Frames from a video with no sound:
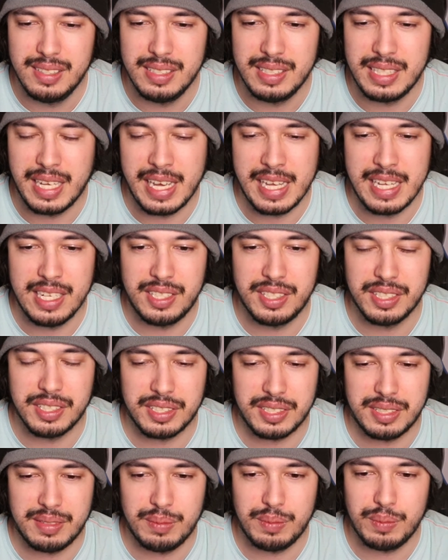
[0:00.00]
yeah, he
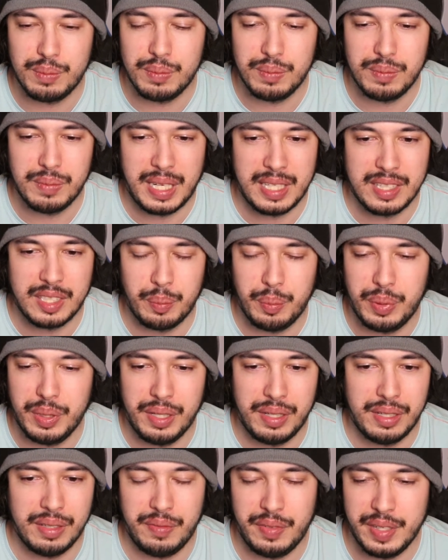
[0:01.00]
just had the
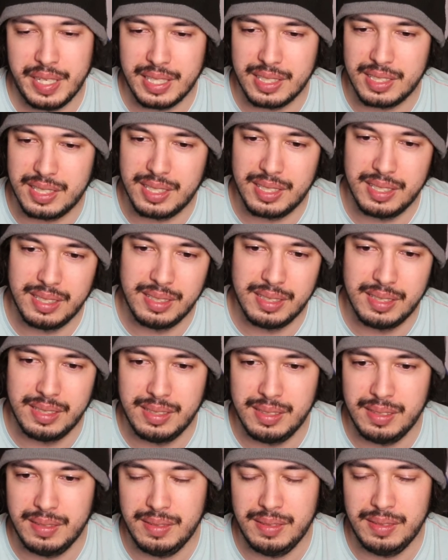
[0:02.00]
perfect
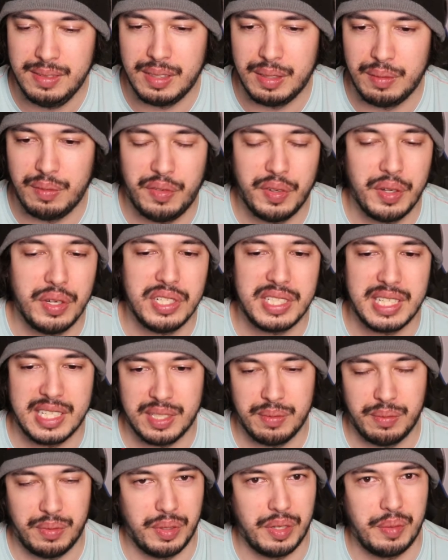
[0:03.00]

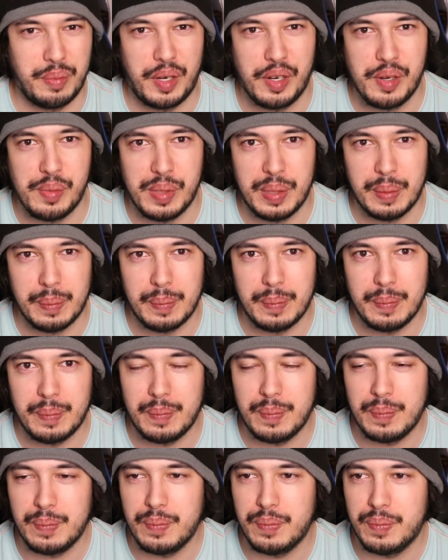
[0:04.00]
enthusiasm for the moment,
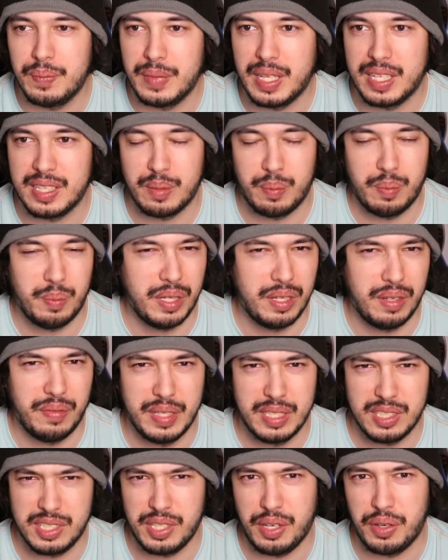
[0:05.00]
had the
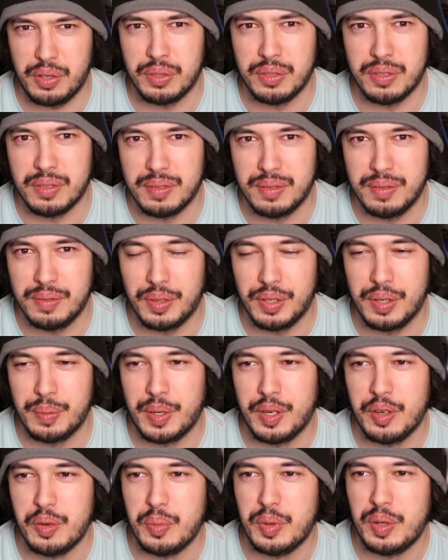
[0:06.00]
perfect tone for the
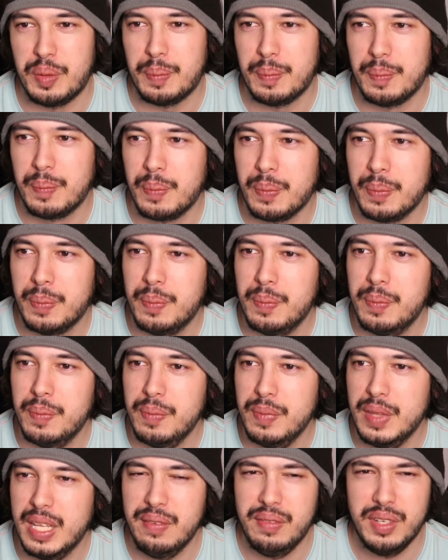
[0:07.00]
moment.
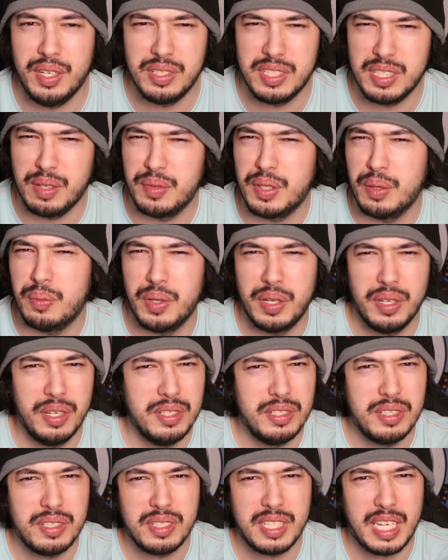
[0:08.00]
Even though some of the
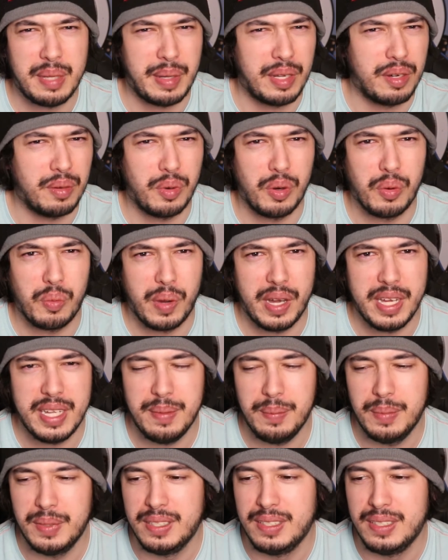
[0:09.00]
words came out the wrong way,